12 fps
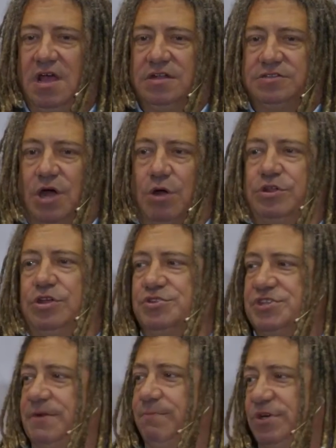Don't use
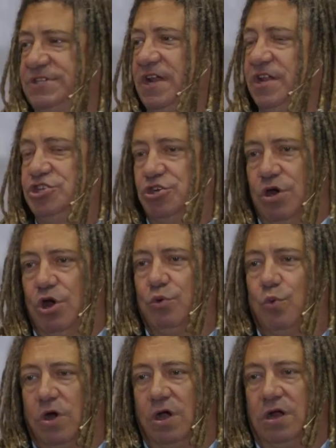it and pretend it's your own
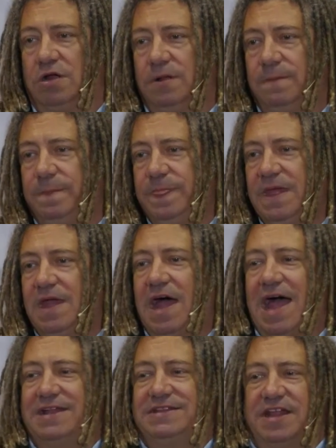work.
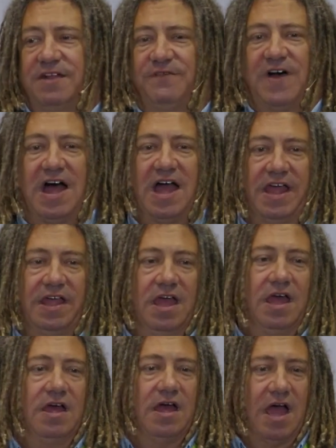Identify,
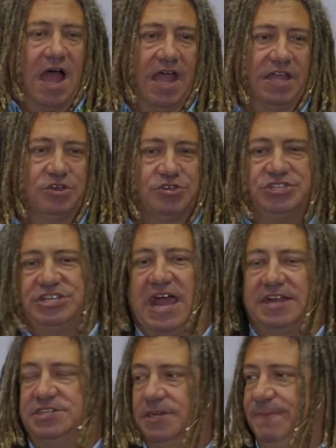I use
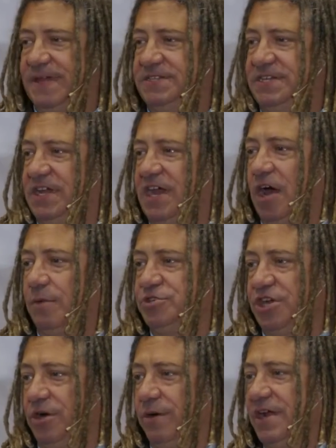ChatGPT to help
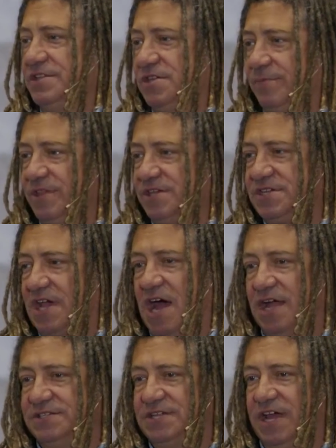generate some of this
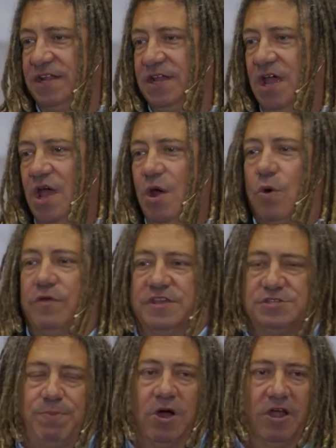content, or this
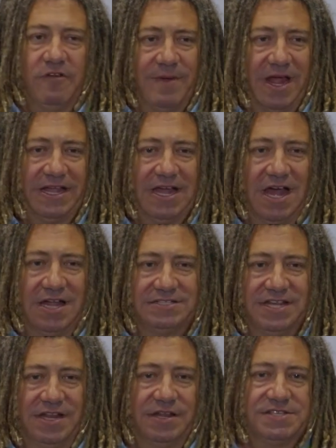part of my
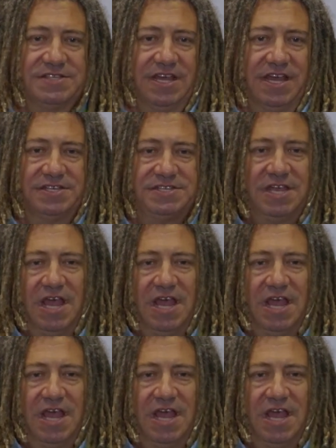content is this,